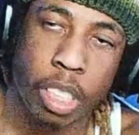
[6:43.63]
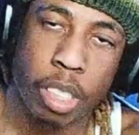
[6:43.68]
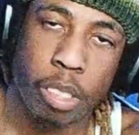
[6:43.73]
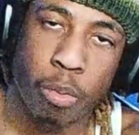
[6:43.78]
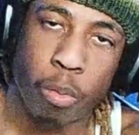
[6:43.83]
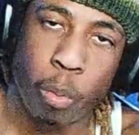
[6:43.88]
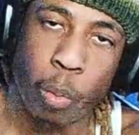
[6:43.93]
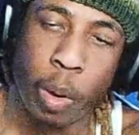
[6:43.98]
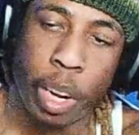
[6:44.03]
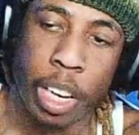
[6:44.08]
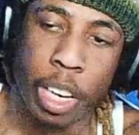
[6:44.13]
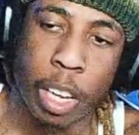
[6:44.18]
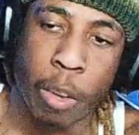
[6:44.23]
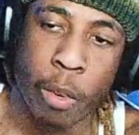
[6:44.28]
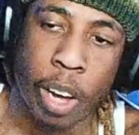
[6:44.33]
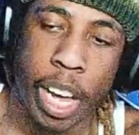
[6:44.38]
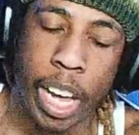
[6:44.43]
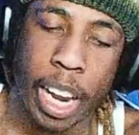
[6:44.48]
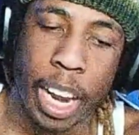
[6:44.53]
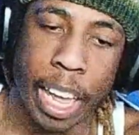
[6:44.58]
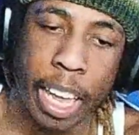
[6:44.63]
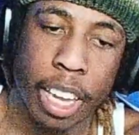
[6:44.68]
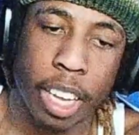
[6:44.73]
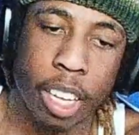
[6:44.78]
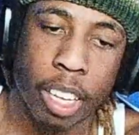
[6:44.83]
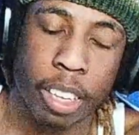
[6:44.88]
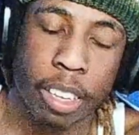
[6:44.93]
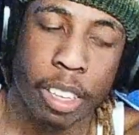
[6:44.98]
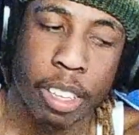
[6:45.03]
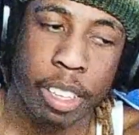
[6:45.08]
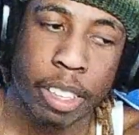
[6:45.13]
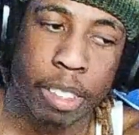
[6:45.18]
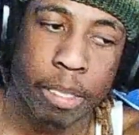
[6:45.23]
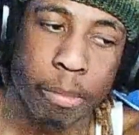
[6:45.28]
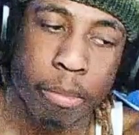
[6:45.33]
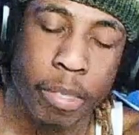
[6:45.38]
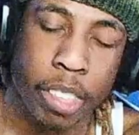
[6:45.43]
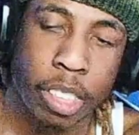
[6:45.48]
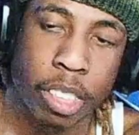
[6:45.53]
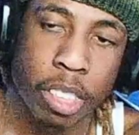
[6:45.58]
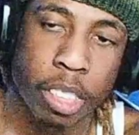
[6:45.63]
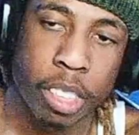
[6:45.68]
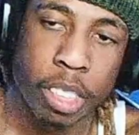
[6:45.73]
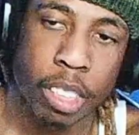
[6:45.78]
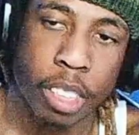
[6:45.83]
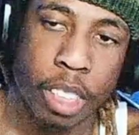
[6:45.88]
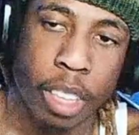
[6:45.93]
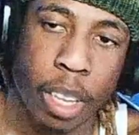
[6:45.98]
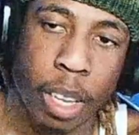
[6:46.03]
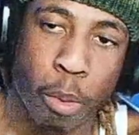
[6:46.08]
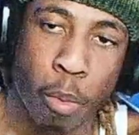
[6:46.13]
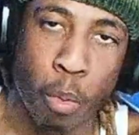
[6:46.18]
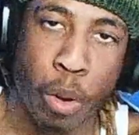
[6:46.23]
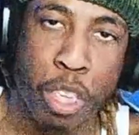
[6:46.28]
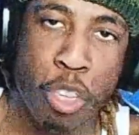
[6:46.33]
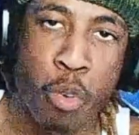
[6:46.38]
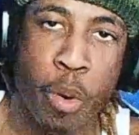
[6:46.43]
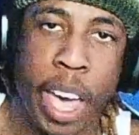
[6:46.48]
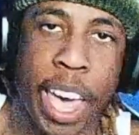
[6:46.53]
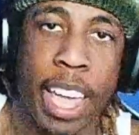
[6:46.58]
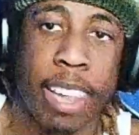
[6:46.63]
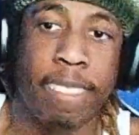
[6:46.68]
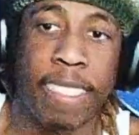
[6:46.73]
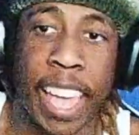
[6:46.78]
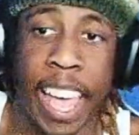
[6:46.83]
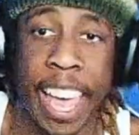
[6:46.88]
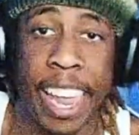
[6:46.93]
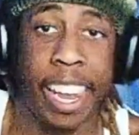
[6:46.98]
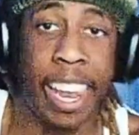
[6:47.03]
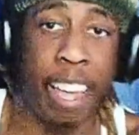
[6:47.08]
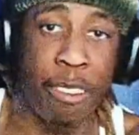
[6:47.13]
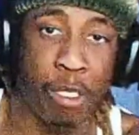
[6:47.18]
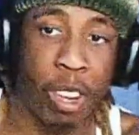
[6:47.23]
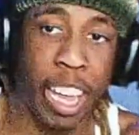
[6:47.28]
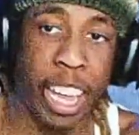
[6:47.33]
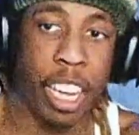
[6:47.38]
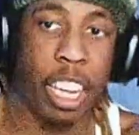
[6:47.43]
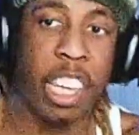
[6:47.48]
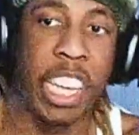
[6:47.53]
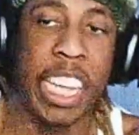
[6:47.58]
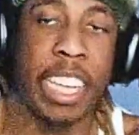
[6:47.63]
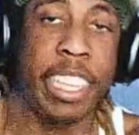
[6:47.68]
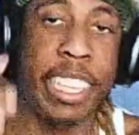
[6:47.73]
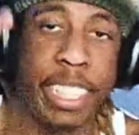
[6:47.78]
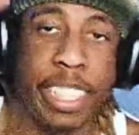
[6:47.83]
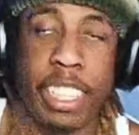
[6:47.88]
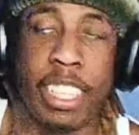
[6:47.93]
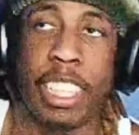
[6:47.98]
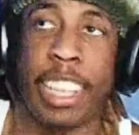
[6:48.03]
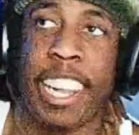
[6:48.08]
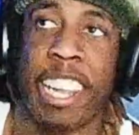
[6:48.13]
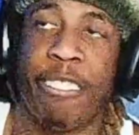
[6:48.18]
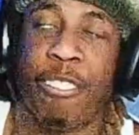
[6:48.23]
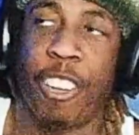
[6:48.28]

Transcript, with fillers: really why like when you at that level, like yeah, DDG level,